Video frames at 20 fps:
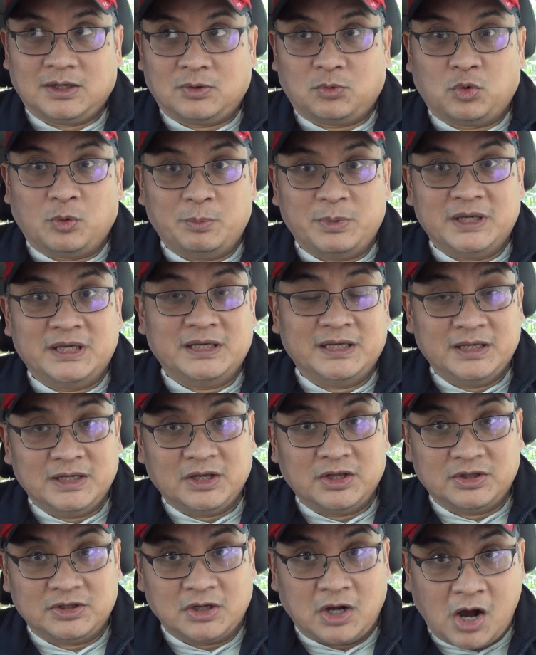will be
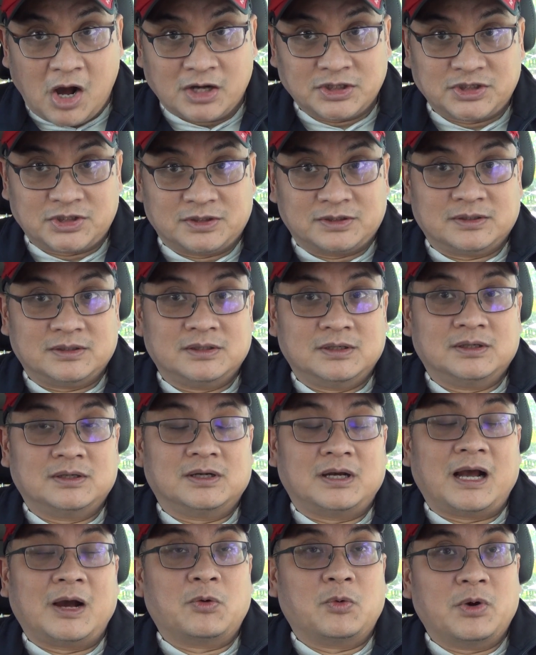the auction.
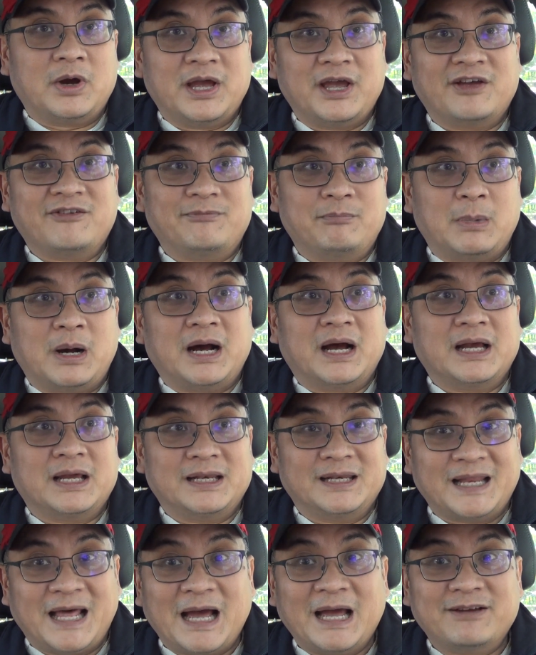I will have my
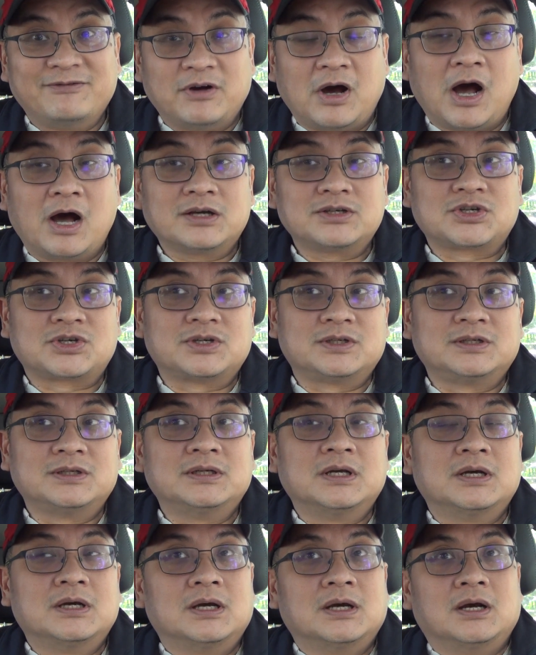live
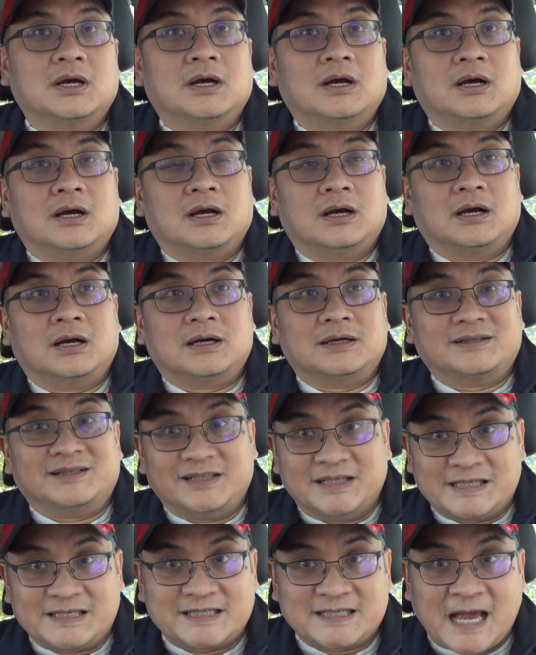auction
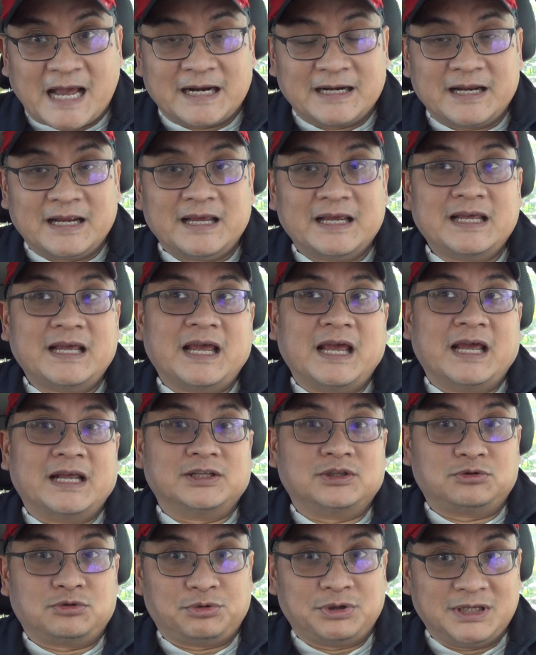this Saturday
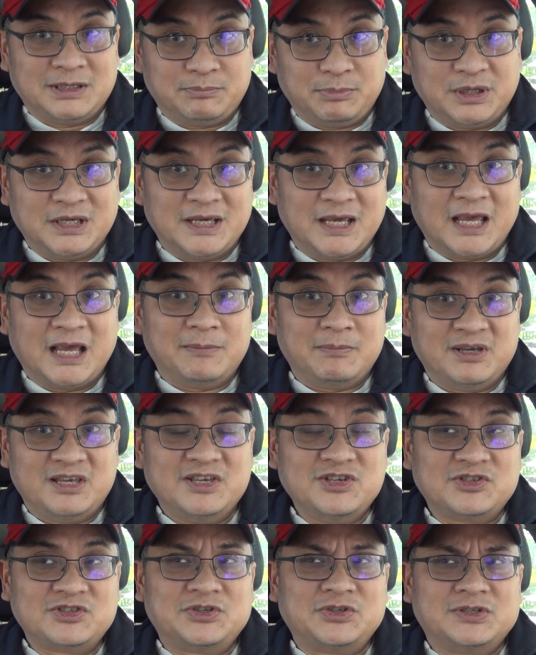at 3 p.m.
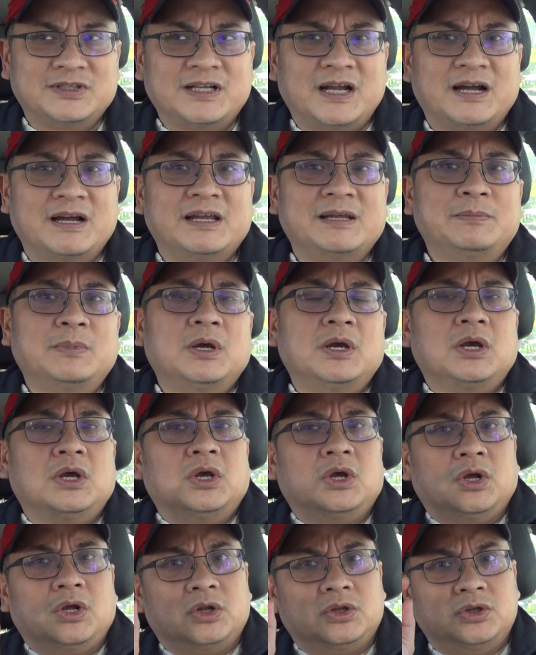Eastern Time.
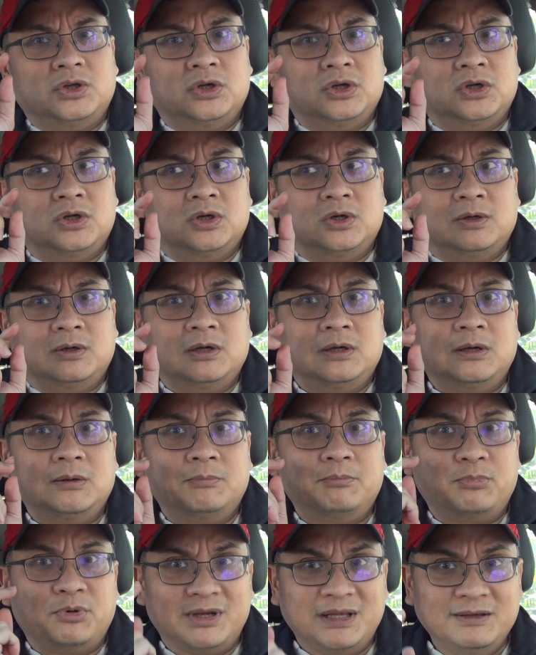The
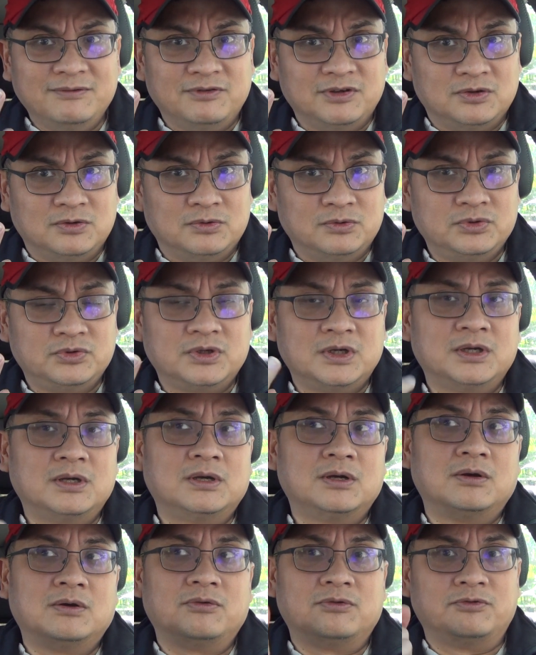previews
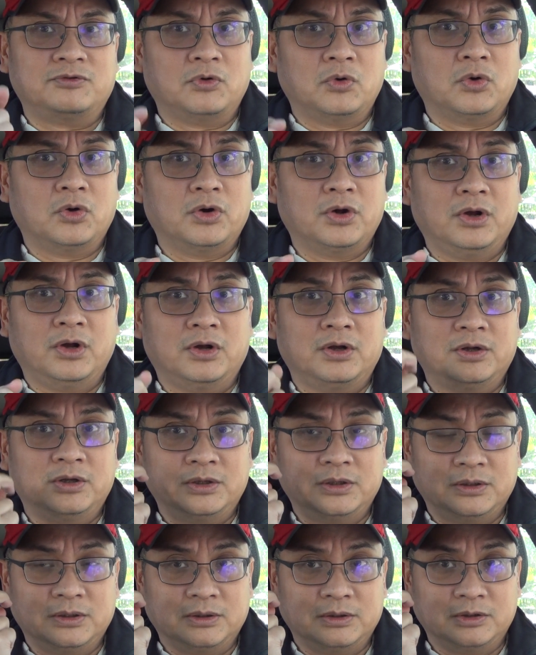for
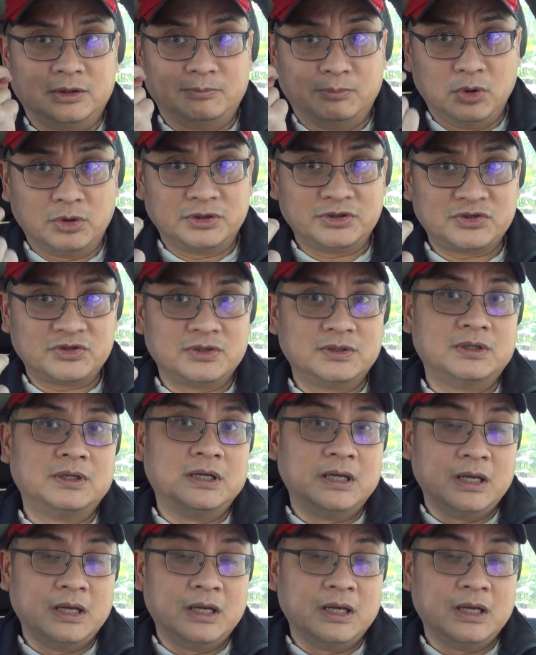the books